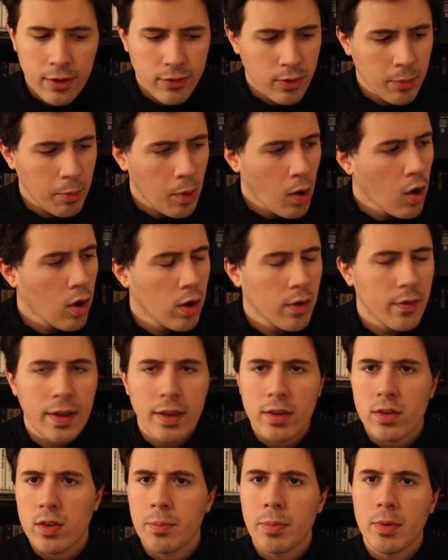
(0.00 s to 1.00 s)
from all of
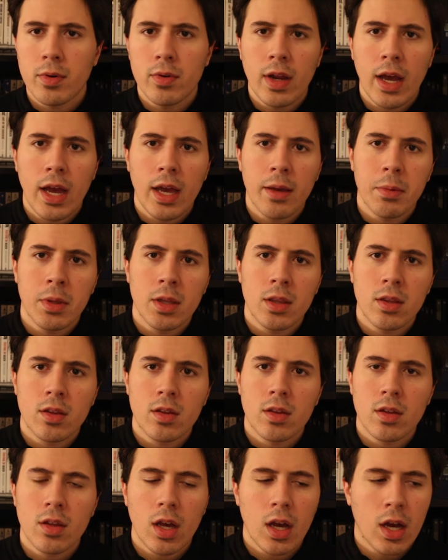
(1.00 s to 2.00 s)
us at Blue
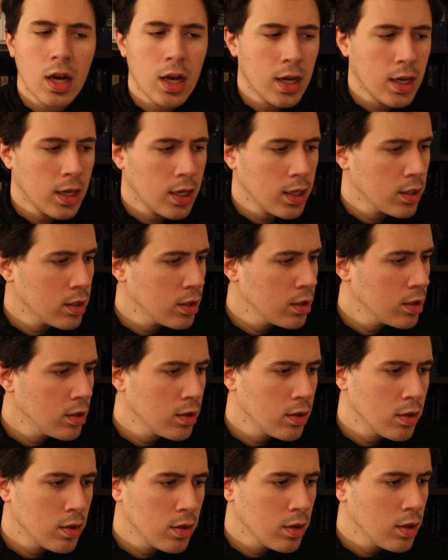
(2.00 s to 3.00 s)
Diamond.
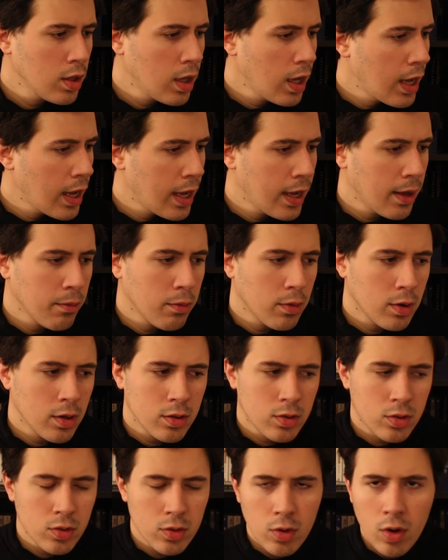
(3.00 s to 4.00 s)
I
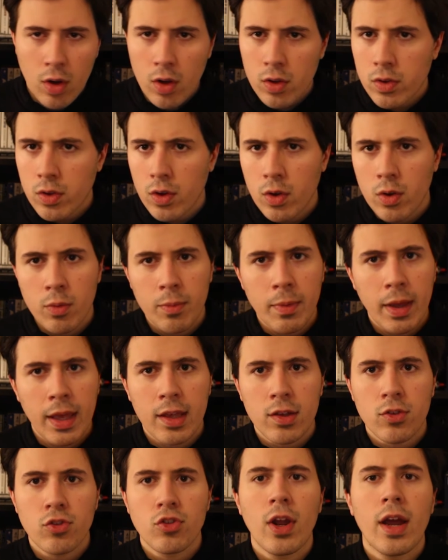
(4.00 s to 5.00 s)
want to also
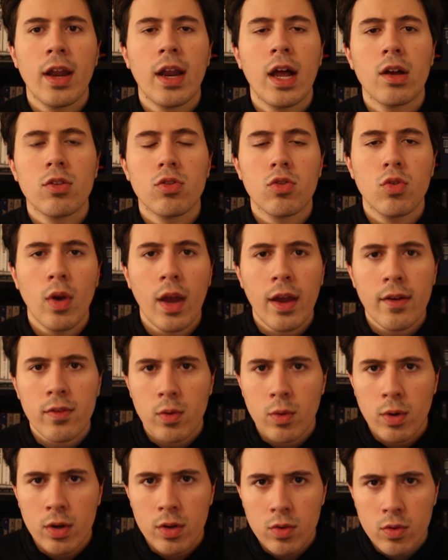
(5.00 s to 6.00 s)
make a shout out to
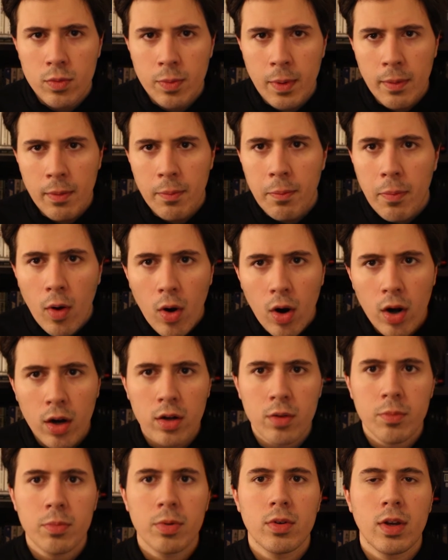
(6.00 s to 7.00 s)
everyone who's been a
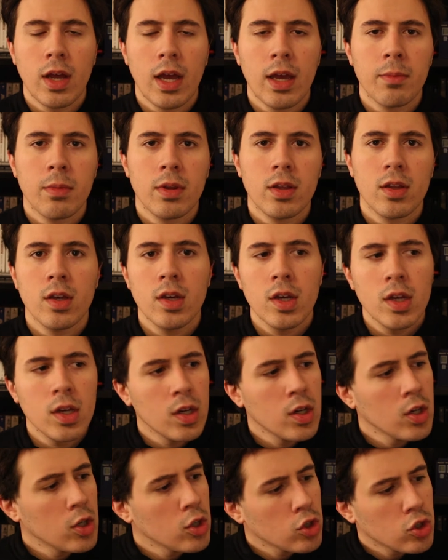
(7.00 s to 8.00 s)
part of Blue Diamond.
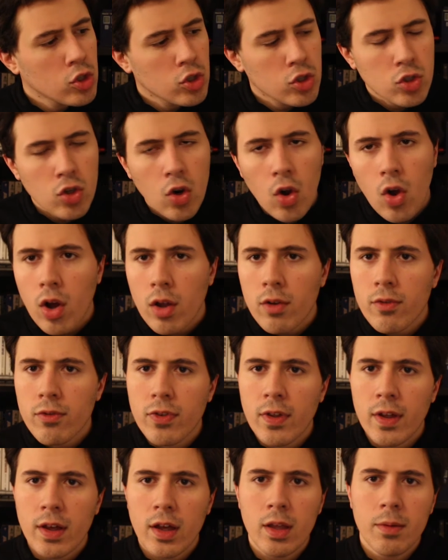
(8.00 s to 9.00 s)
Sean
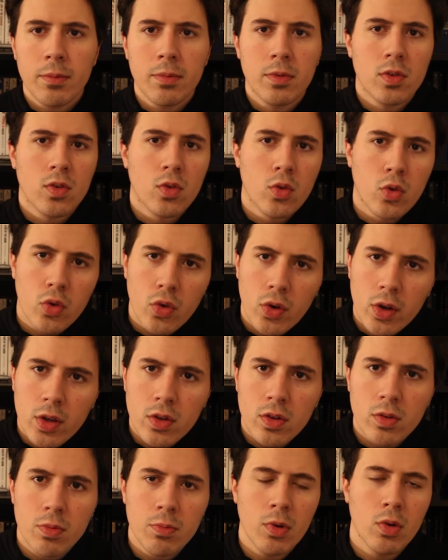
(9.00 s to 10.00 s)
Phillips,
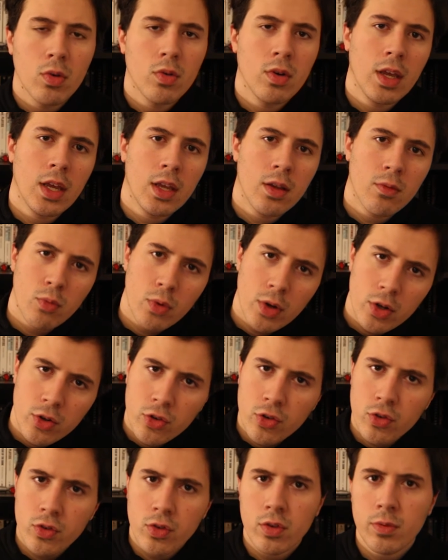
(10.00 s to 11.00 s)
Chris Mooney,
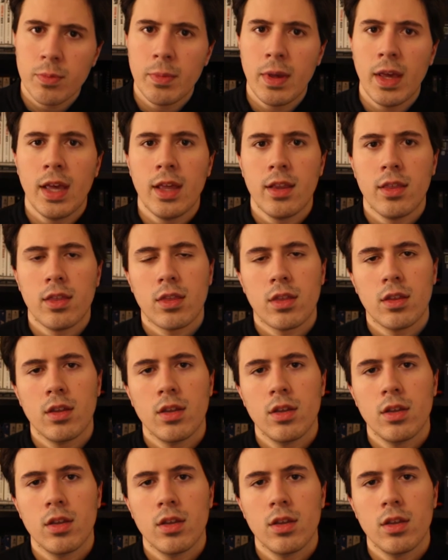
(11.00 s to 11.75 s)
Richard Smith,